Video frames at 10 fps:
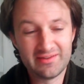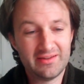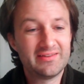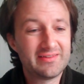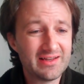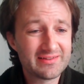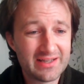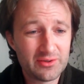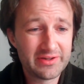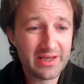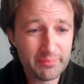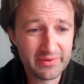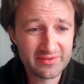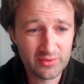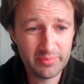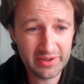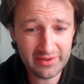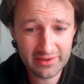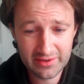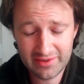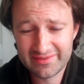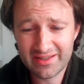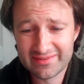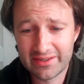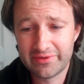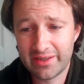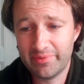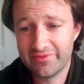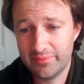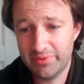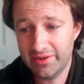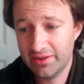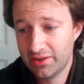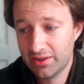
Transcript: it's just how it happens to be it's just how it happens to be